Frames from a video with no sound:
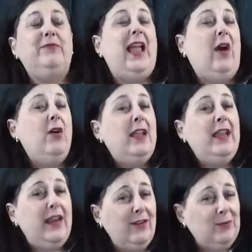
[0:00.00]
Now,
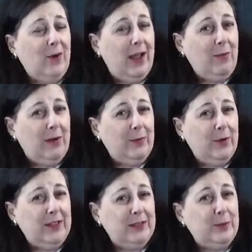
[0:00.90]
here's why I want to
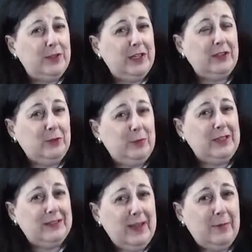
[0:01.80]
bring this particular
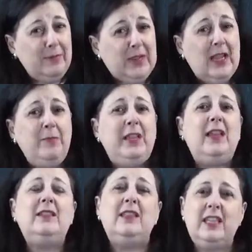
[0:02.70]
piece up,
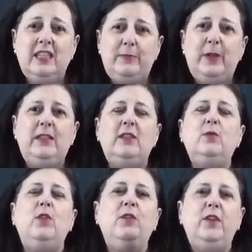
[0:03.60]
because this piece is worth